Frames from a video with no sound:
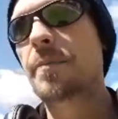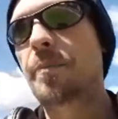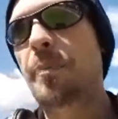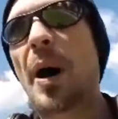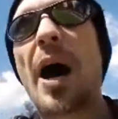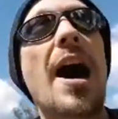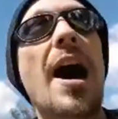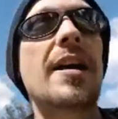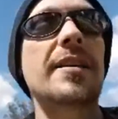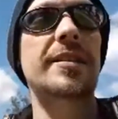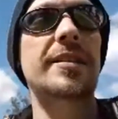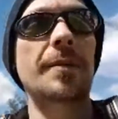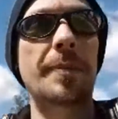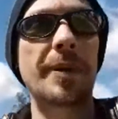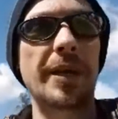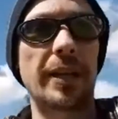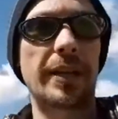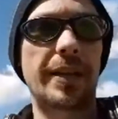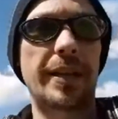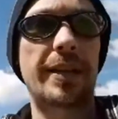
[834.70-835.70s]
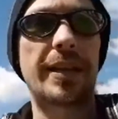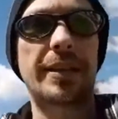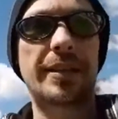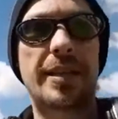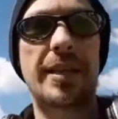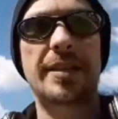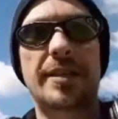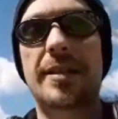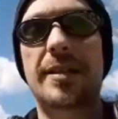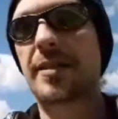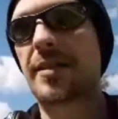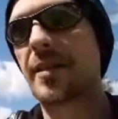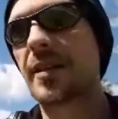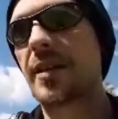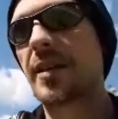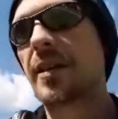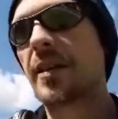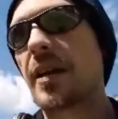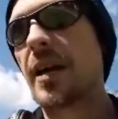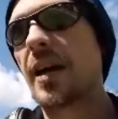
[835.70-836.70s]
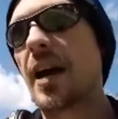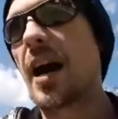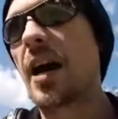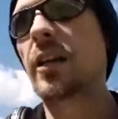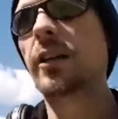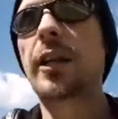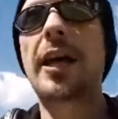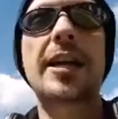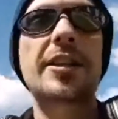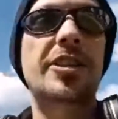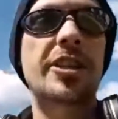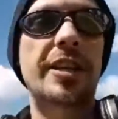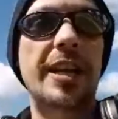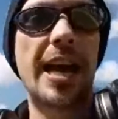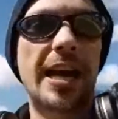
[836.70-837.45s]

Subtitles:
possibility that these alleged